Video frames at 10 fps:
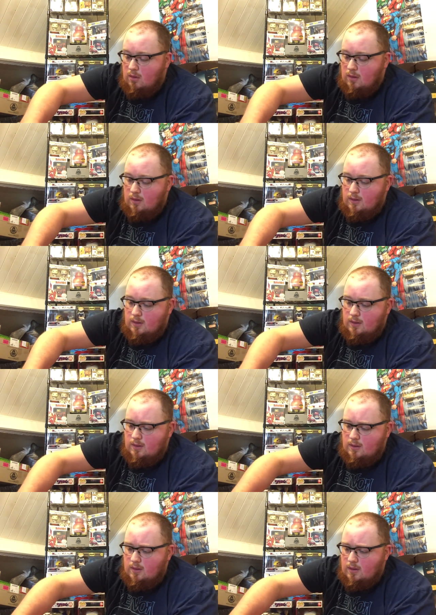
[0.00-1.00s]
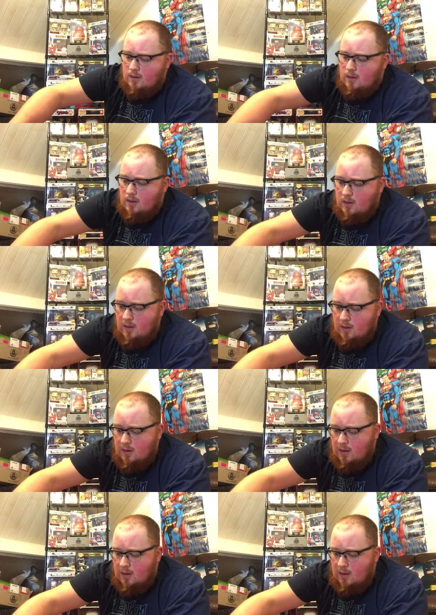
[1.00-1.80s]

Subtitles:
(silence)